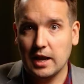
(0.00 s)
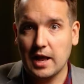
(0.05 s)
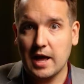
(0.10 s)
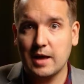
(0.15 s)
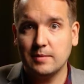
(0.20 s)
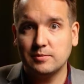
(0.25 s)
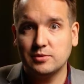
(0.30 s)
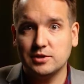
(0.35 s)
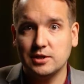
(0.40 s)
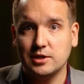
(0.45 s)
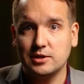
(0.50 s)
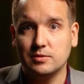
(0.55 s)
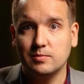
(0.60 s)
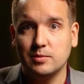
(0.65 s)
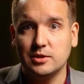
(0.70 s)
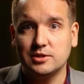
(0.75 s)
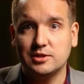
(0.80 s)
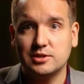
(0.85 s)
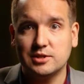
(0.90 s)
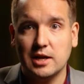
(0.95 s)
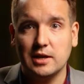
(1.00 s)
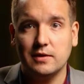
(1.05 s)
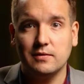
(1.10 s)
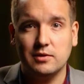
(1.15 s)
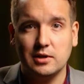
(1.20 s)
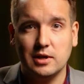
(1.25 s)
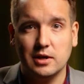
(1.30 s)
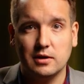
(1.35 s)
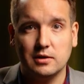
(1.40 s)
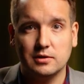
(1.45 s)
Labs need to be state of
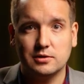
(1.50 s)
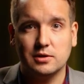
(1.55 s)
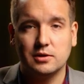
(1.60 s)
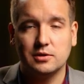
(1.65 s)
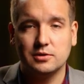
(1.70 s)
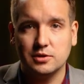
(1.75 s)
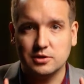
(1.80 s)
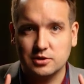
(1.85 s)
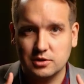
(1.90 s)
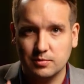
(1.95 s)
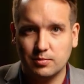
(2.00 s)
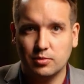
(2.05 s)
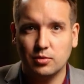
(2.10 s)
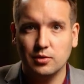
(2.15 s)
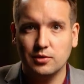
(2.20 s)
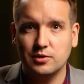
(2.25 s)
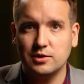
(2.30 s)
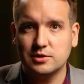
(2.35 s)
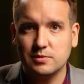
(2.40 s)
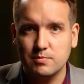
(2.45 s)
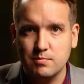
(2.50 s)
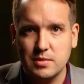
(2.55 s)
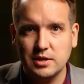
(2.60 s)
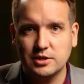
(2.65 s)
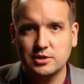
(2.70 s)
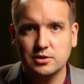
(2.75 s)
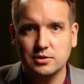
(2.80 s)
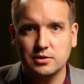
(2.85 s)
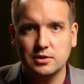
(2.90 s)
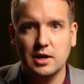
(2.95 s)
the art to support this
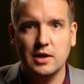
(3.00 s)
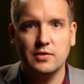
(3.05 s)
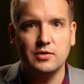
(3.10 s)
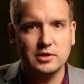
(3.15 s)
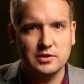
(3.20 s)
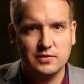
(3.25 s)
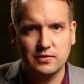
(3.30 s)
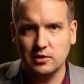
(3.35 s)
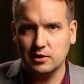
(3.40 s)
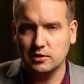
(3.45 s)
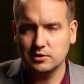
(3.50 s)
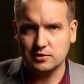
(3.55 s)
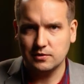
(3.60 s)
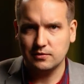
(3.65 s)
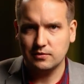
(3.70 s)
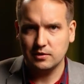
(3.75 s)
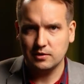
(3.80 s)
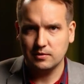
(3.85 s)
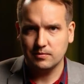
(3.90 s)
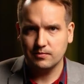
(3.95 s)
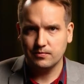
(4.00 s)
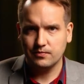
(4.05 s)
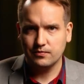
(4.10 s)
mission and this philosophy.